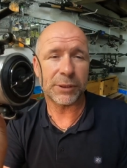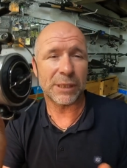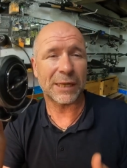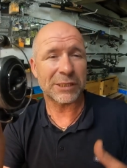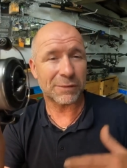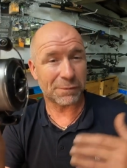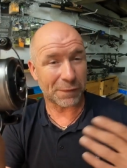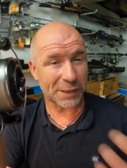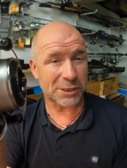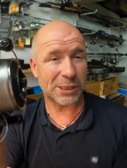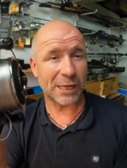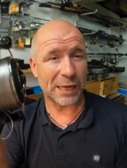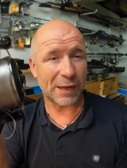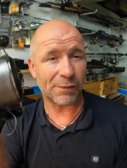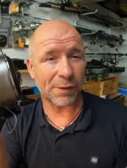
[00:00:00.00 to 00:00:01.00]
So that's a
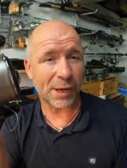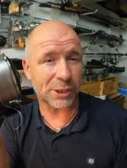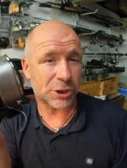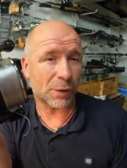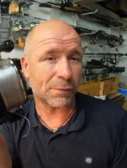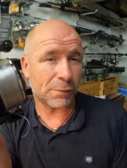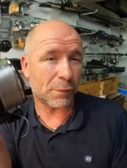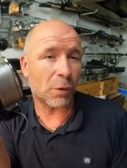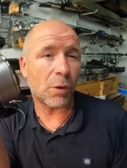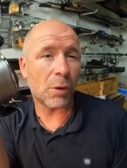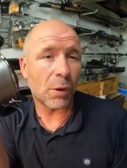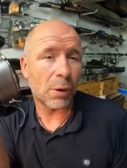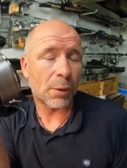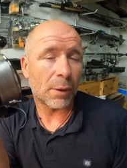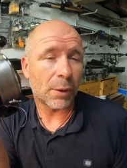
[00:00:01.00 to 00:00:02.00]
faster gear ratio for
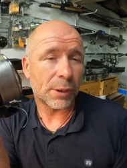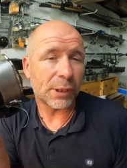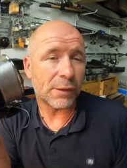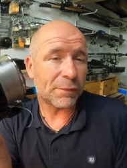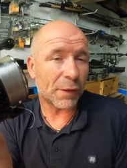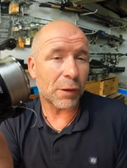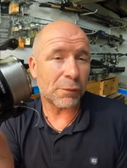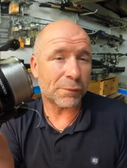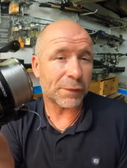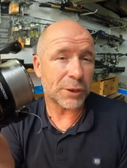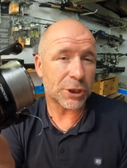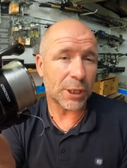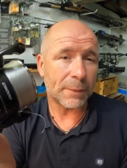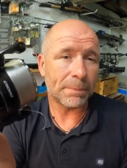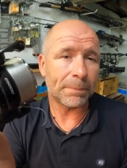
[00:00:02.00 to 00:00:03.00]
your float
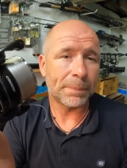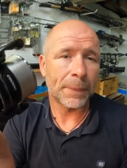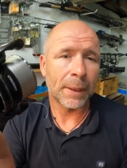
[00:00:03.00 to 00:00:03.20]
fishing.